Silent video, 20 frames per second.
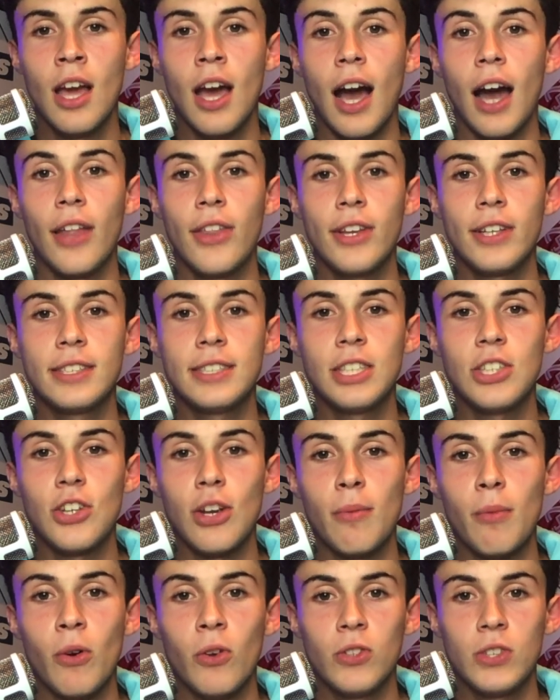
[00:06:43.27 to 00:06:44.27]
I think
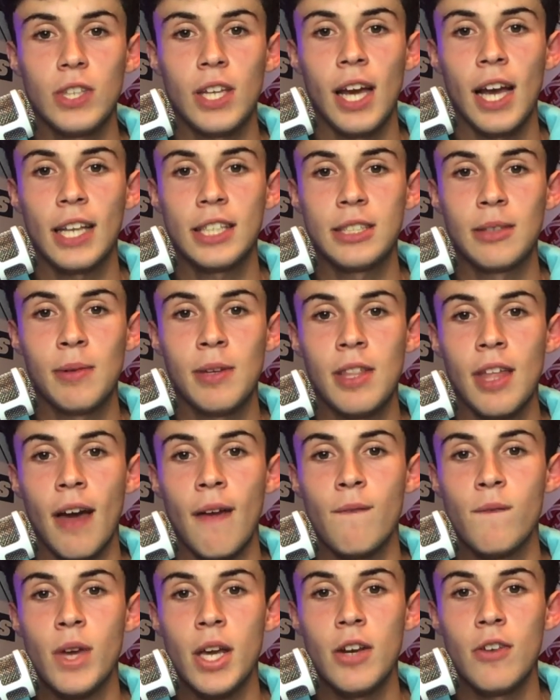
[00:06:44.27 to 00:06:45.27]
C.J. Mosley has to be
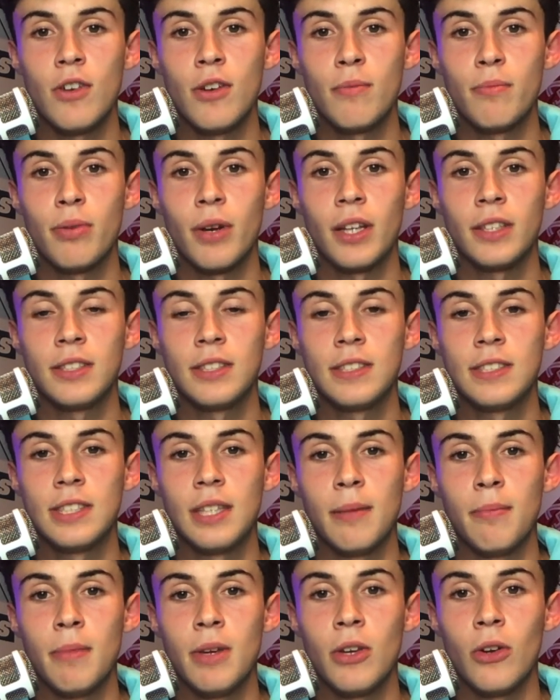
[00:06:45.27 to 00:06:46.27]
that veteran presence in
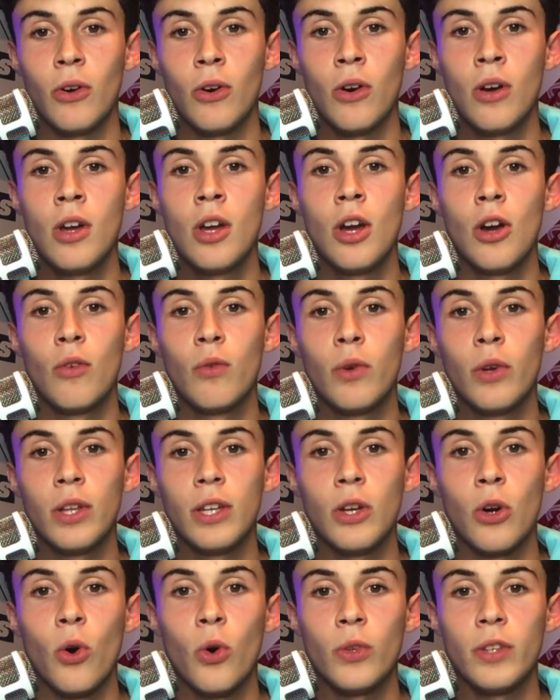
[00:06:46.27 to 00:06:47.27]
the middle,
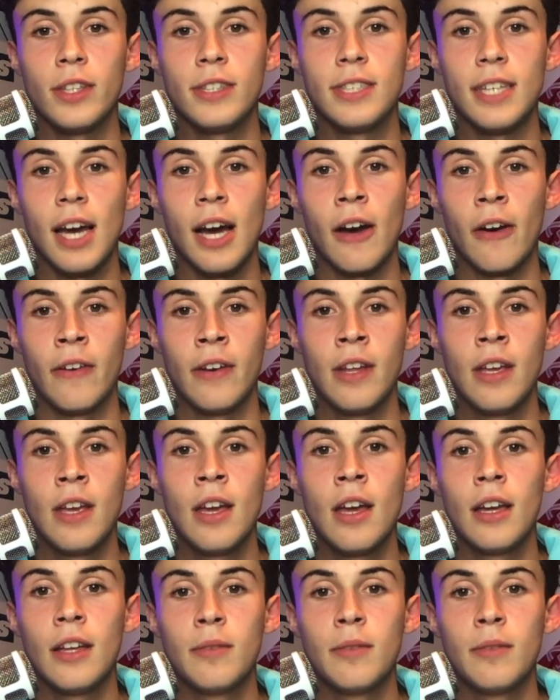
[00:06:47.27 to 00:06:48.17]
really hold it down.